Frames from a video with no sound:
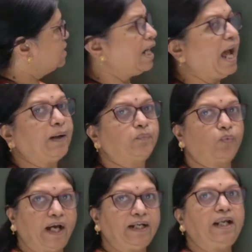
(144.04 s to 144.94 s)
slab
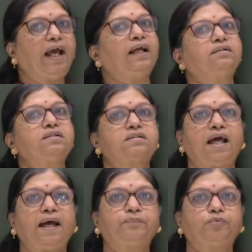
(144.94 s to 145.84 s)
1 and the
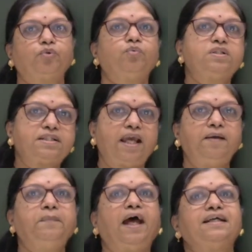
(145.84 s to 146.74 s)
slab 2
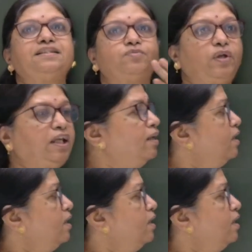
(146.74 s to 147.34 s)
same as V,